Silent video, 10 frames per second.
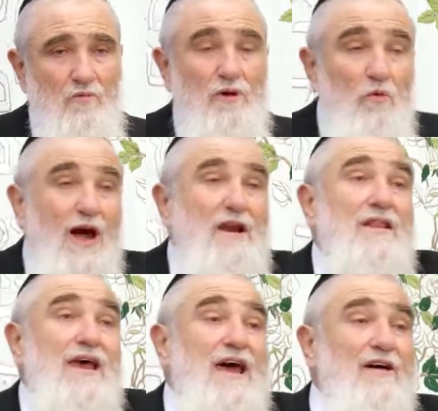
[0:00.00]
We want to
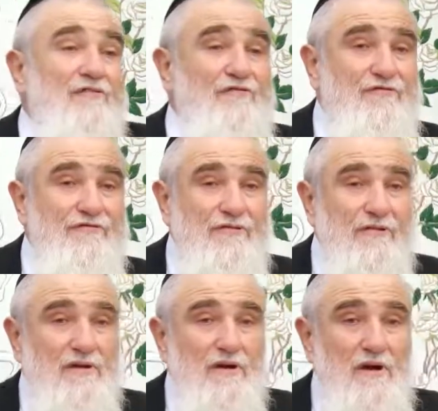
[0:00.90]
live.
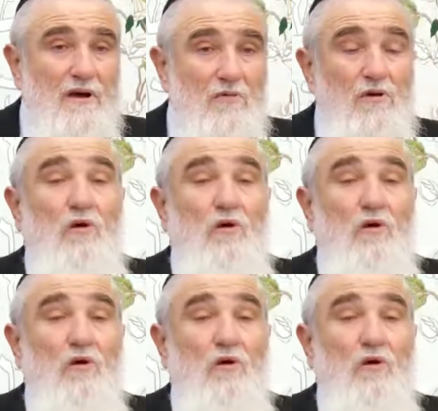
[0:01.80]
We